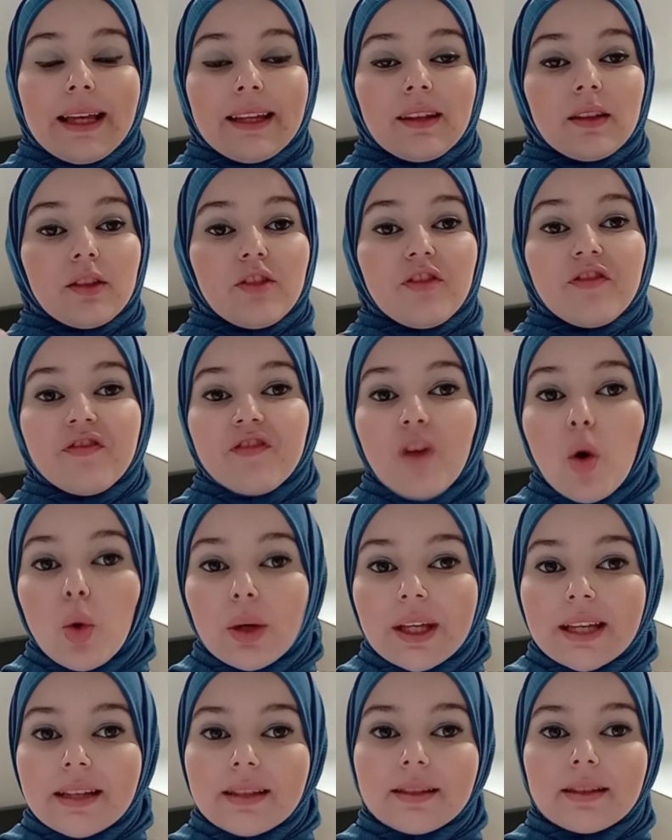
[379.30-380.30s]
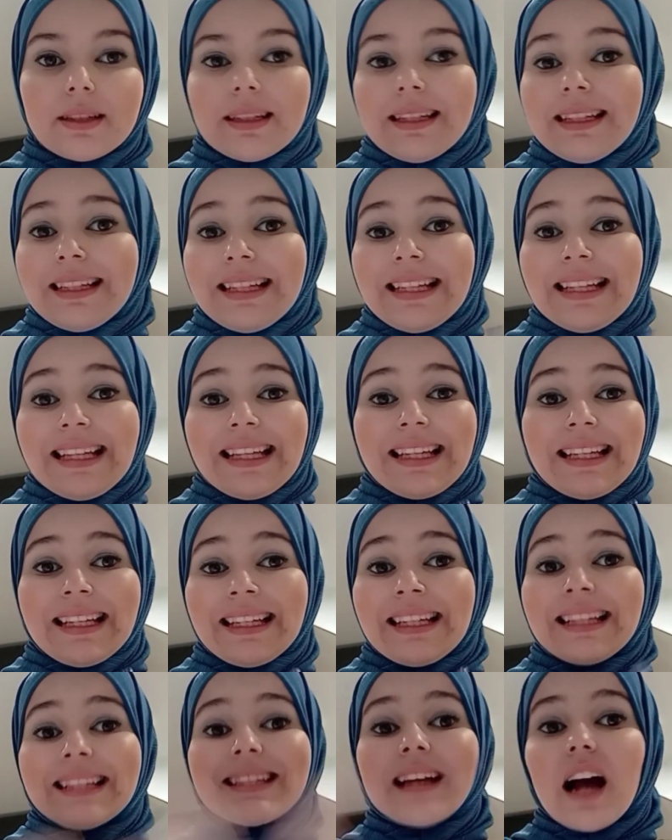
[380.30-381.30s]
focus
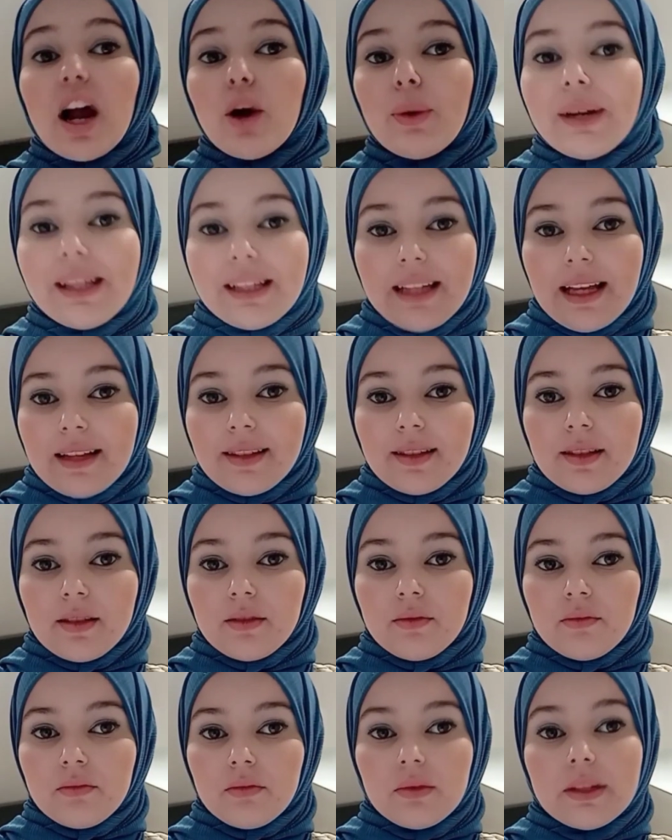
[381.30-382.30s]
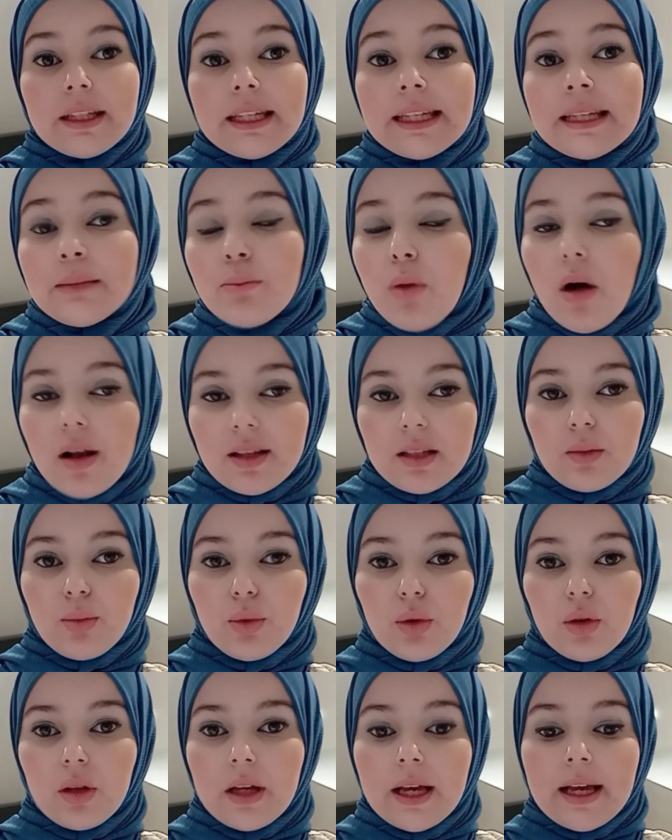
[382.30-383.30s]
an entire class.
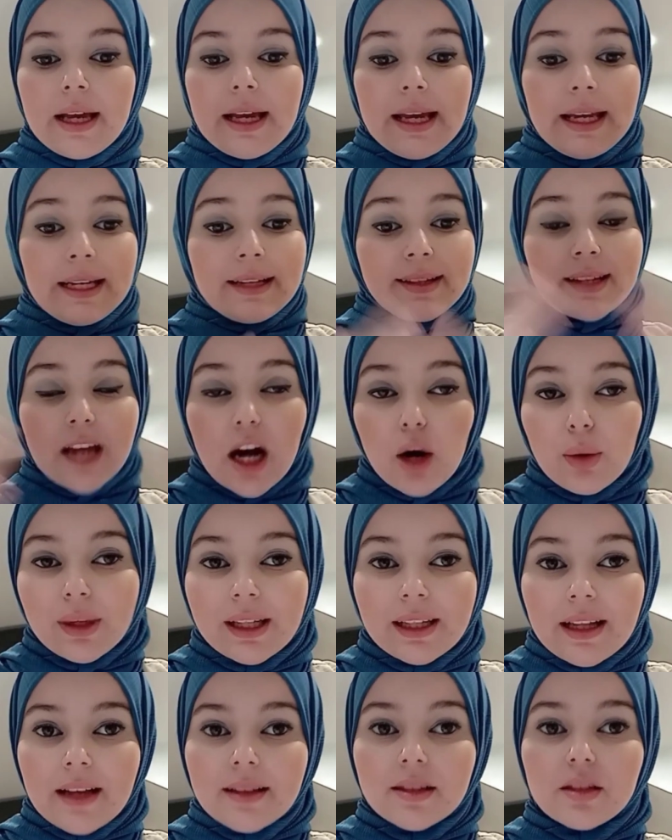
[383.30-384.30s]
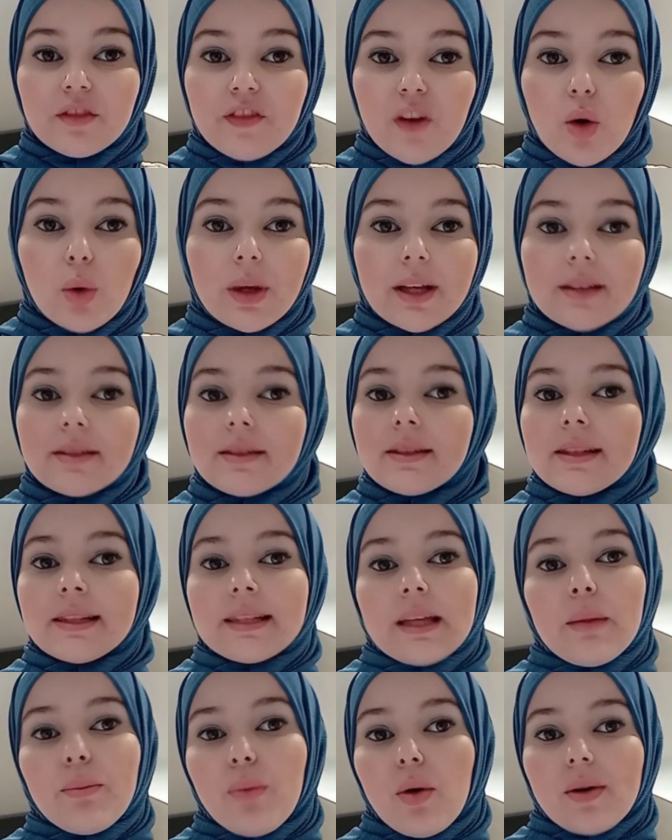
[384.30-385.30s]
Impossible. An entire class focused is
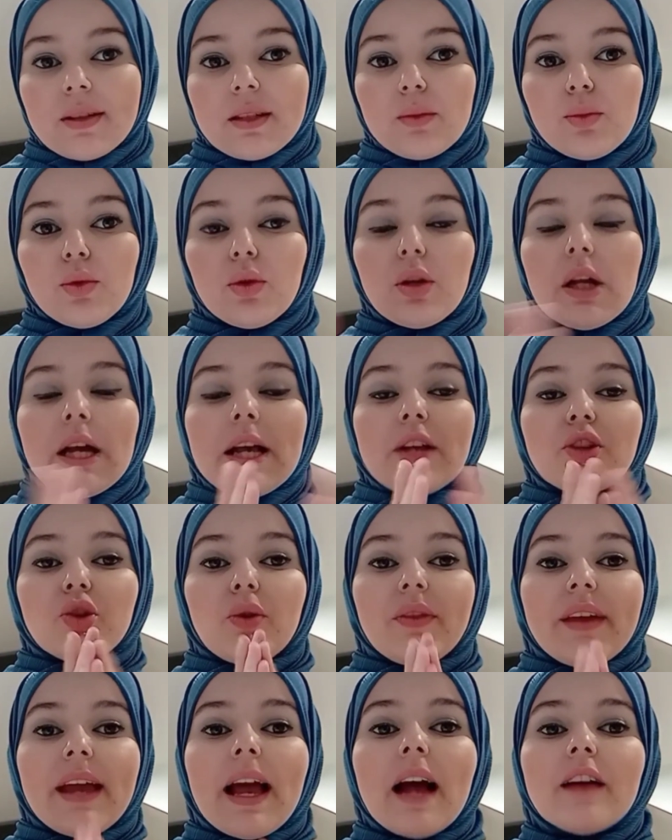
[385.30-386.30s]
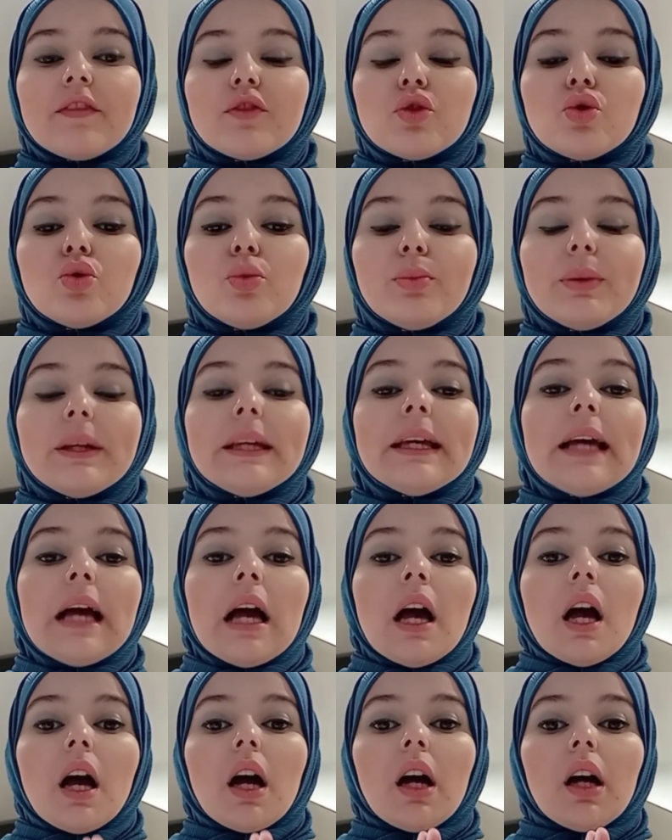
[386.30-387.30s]
impossible. So they have to be
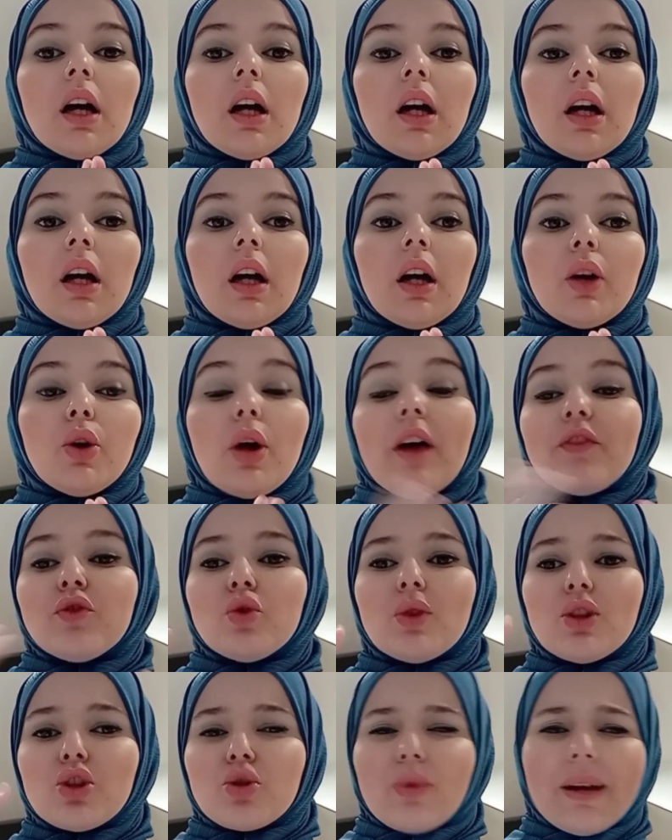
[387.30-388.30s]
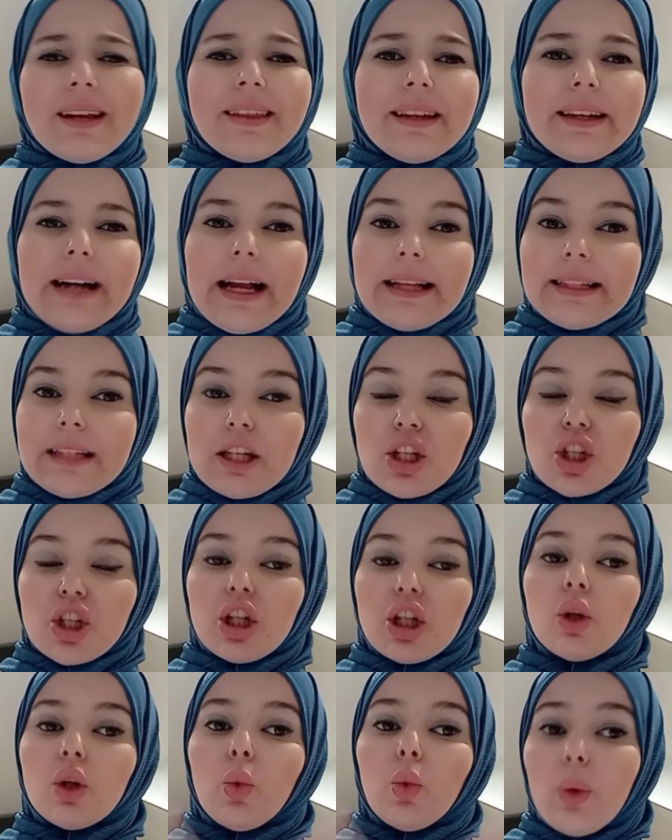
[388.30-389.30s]
you have to attract their
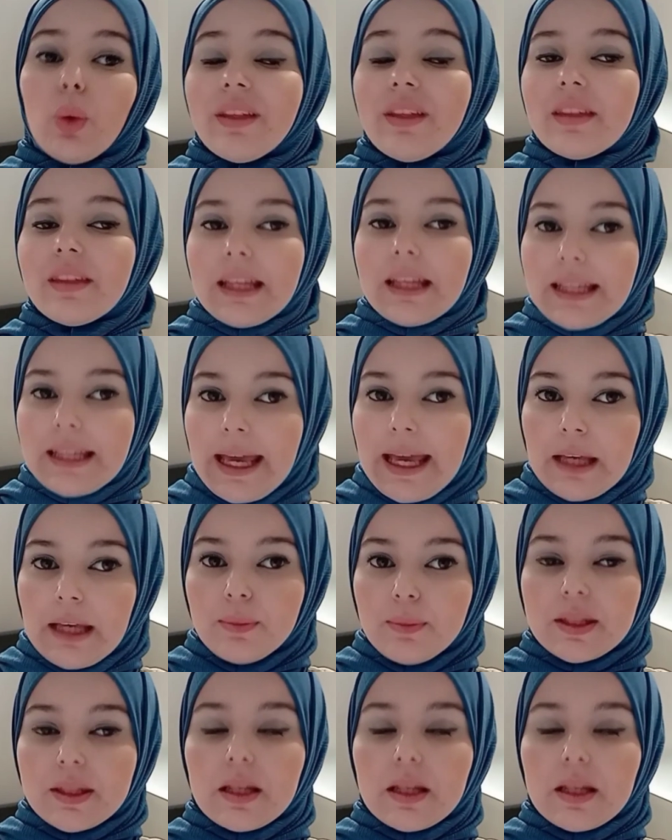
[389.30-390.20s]
attention with games.